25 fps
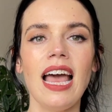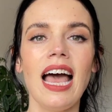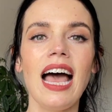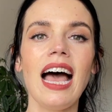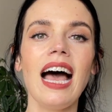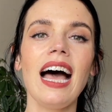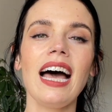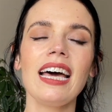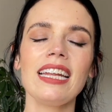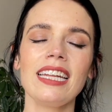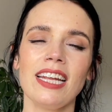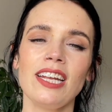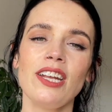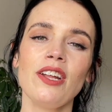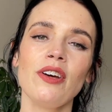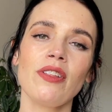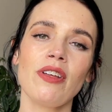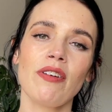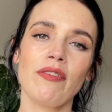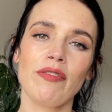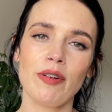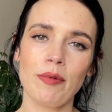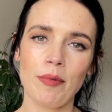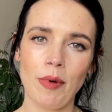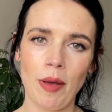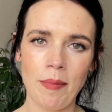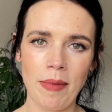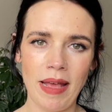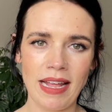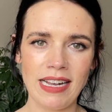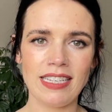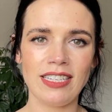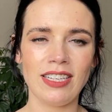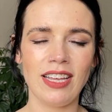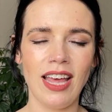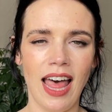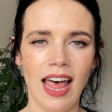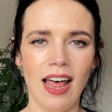and I know that for my
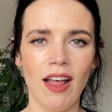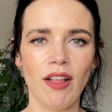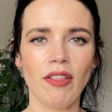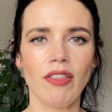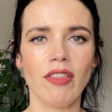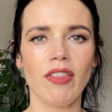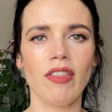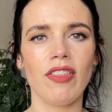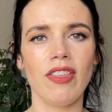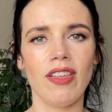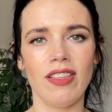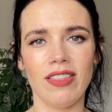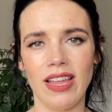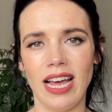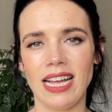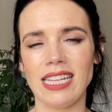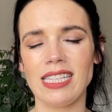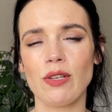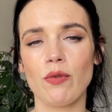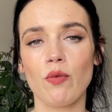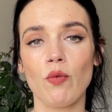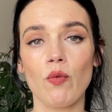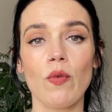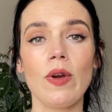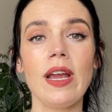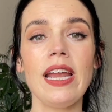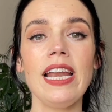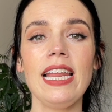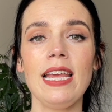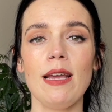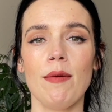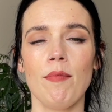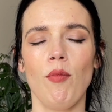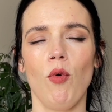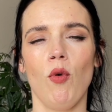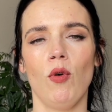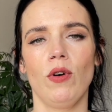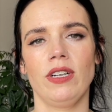mental health, that that's really
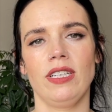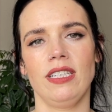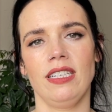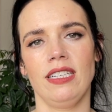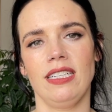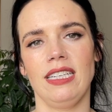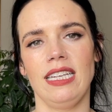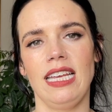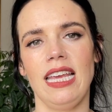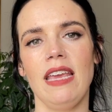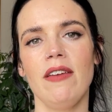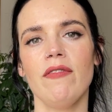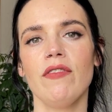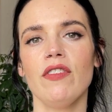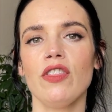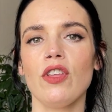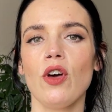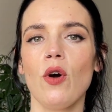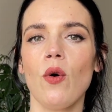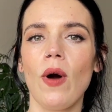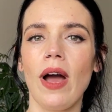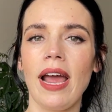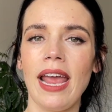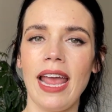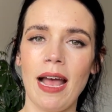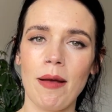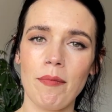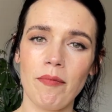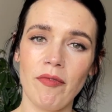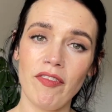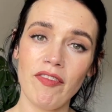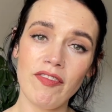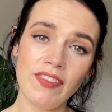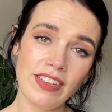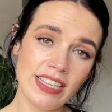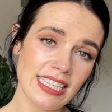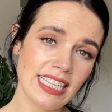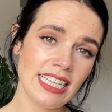important, even though I am
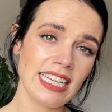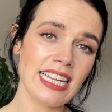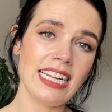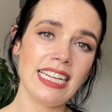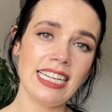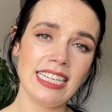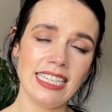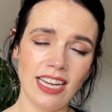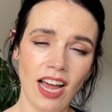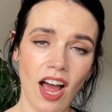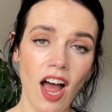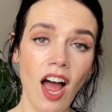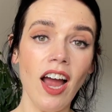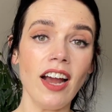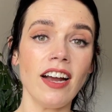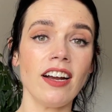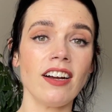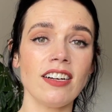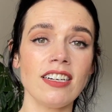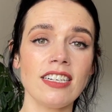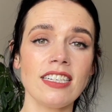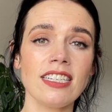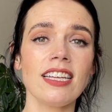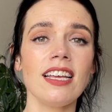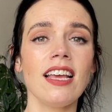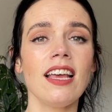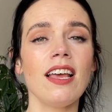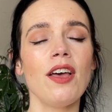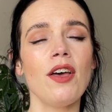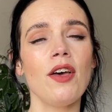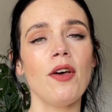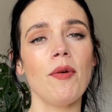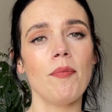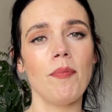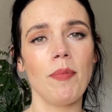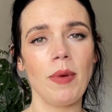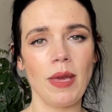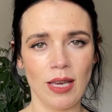physically tired
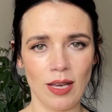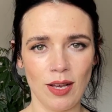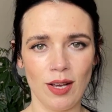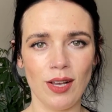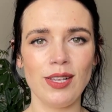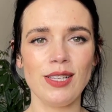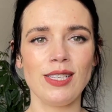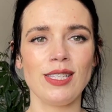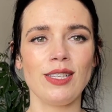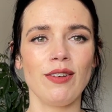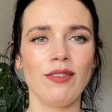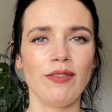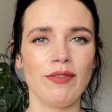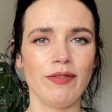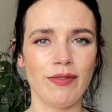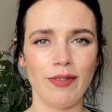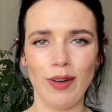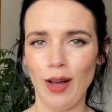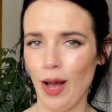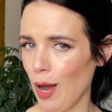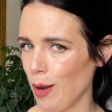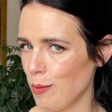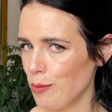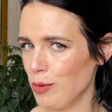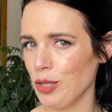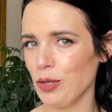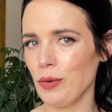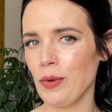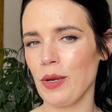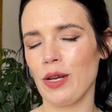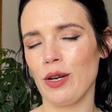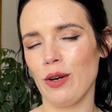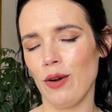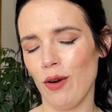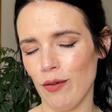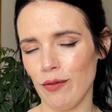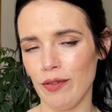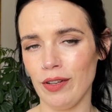because of, I'm doing
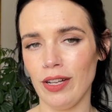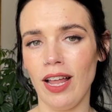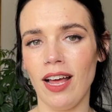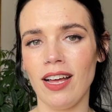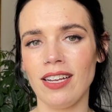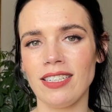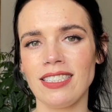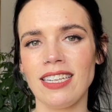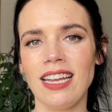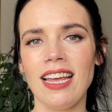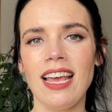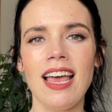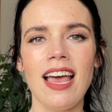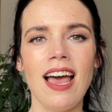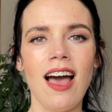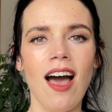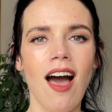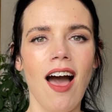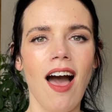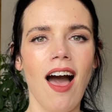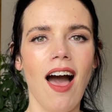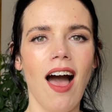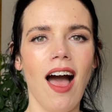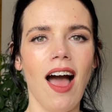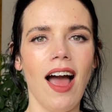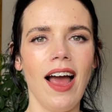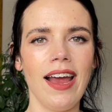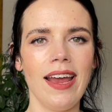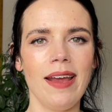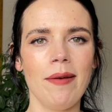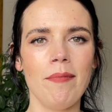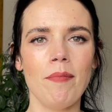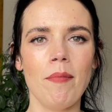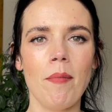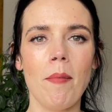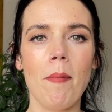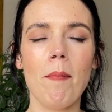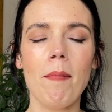an awful lot,
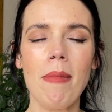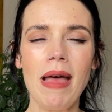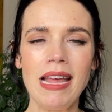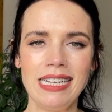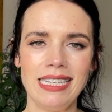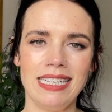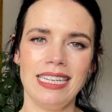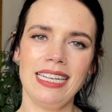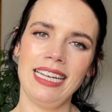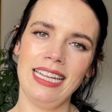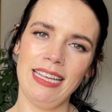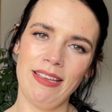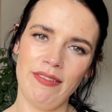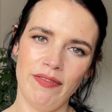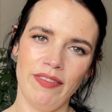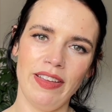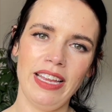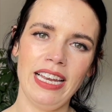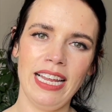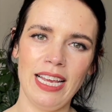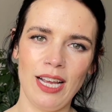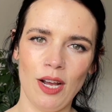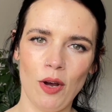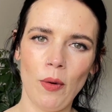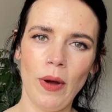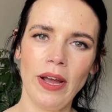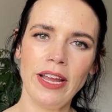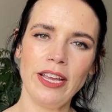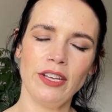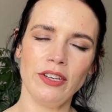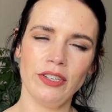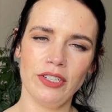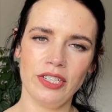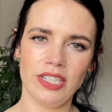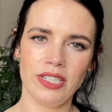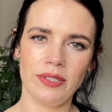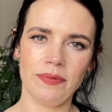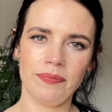I'm mentally feeling quite
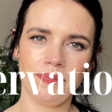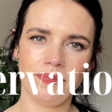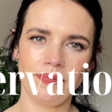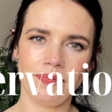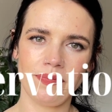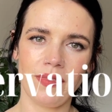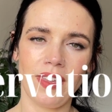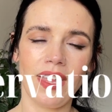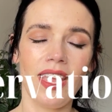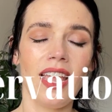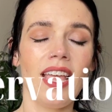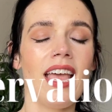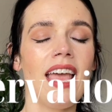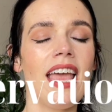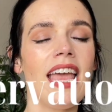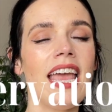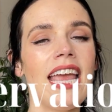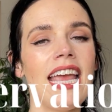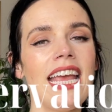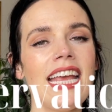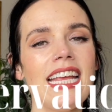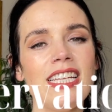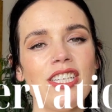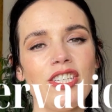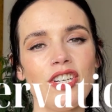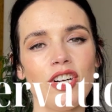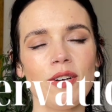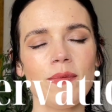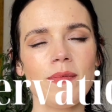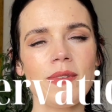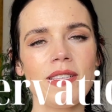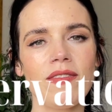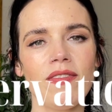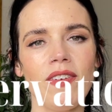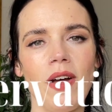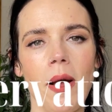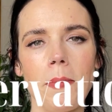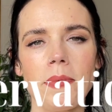good. In terms
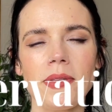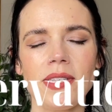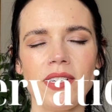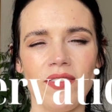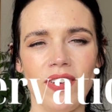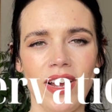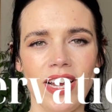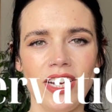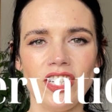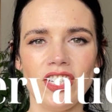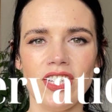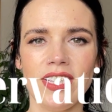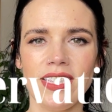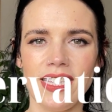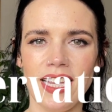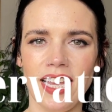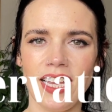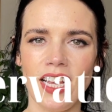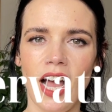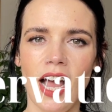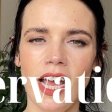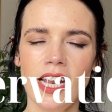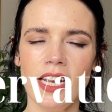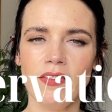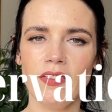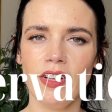of observations, I kind of